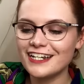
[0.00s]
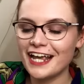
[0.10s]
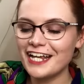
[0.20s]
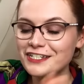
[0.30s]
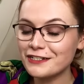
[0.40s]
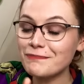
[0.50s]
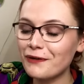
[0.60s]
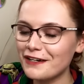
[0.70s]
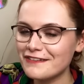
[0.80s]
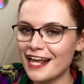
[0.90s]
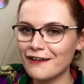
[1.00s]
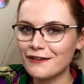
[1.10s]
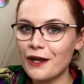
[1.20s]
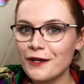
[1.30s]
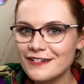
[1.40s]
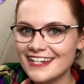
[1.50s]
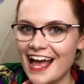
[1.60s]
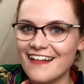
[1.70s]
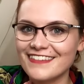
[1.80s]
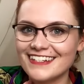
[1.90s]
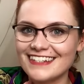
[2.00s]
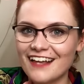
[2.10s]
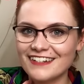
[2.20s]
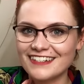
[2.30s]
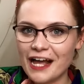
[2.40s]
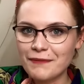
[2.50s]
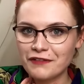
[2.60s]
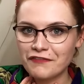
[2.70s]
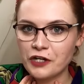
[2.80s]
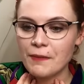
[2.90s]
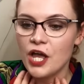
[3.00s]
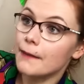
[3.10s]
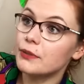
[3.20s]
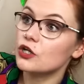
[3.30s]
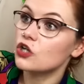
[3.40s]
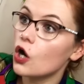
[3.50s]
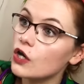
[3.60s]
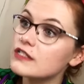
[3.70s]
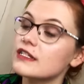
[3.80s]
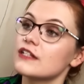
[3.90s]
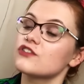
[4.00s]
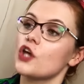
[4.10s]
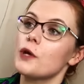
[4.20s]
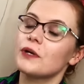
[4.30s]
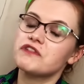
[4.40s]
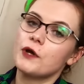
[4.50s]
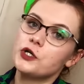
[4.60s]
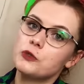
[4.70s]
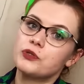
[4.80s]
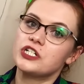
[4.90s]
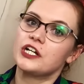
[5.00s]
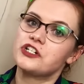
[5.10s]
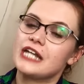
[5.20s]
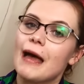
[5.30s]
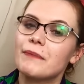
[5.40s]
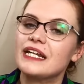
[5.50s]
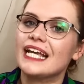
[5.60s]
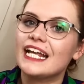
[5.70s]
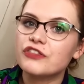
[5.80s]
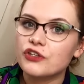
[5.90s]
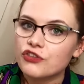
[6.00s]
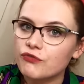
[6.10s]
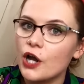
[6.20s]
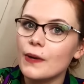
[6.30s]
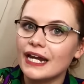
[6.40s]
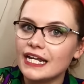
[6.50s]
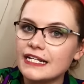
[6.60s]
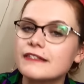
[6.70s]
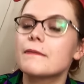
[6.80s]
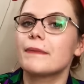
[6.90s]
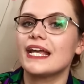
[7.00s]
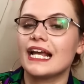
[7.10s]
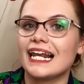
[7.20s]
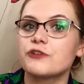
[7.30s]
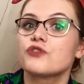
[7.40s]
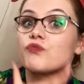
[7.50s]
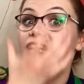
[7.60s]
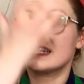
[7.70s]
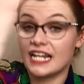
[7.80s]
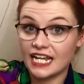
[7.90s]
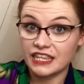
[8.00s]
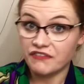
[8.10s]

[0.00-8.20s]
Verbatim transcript: It just proves how low down this sound is coming from because there's so much vocal production happening in the throat and it isn't being allowed to resonate in the